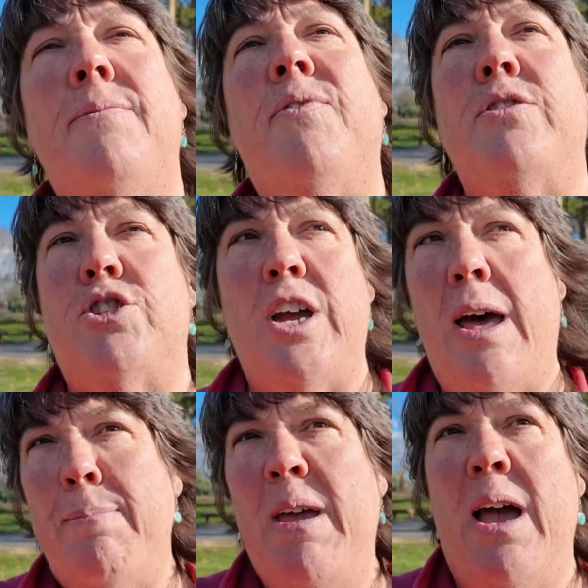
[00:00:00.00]
for
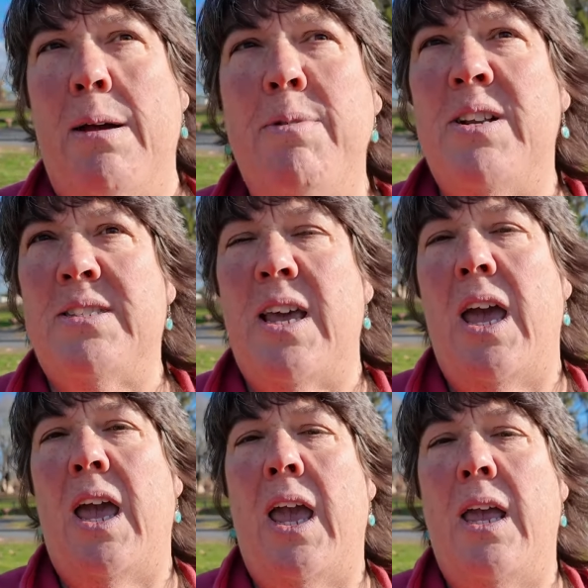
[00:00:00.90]
shopping, I'm gonna
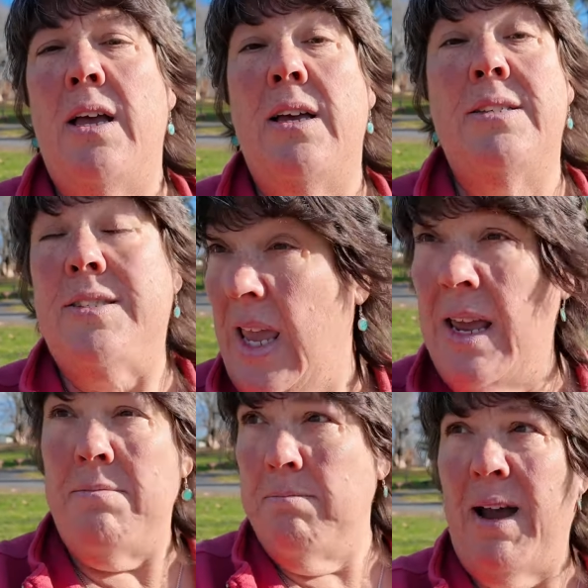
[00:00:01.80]
say
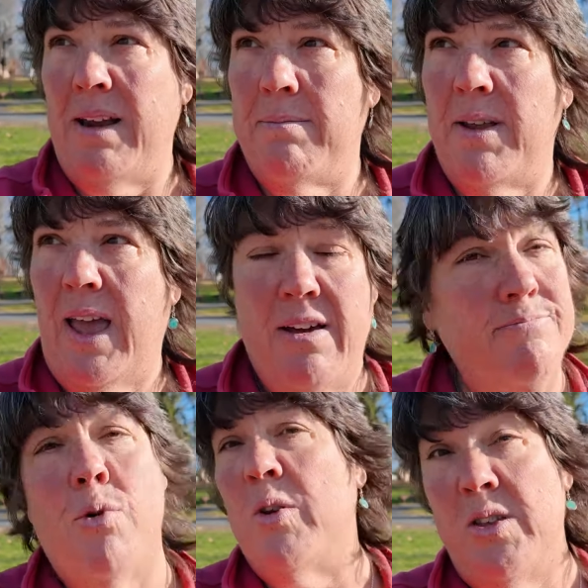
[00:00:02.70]
Staunton might
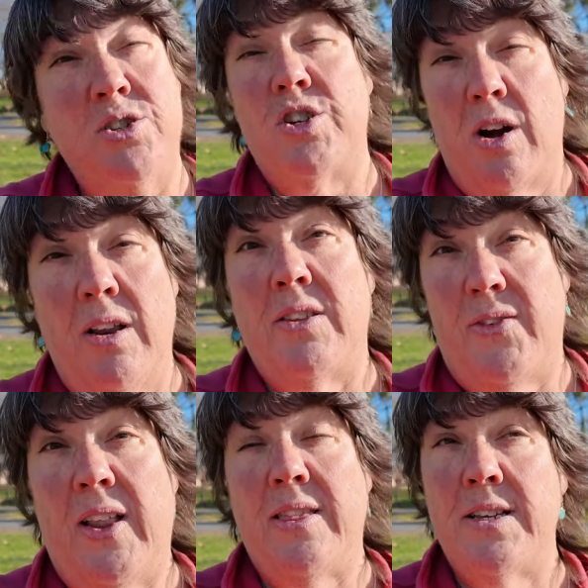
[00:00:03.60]
have more than
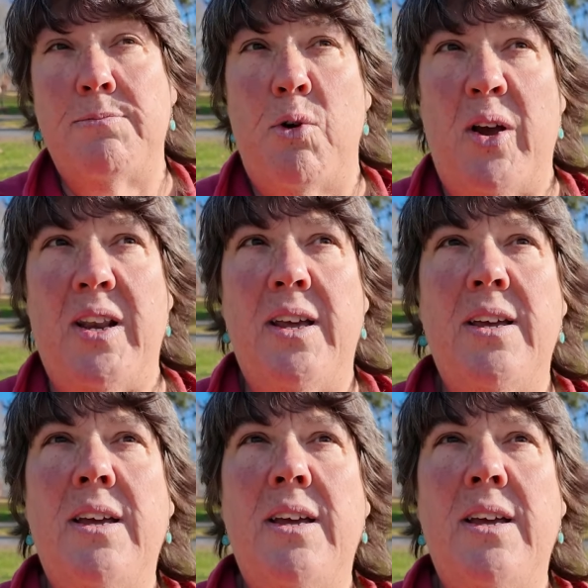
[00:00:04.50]
Charlottesville at this point.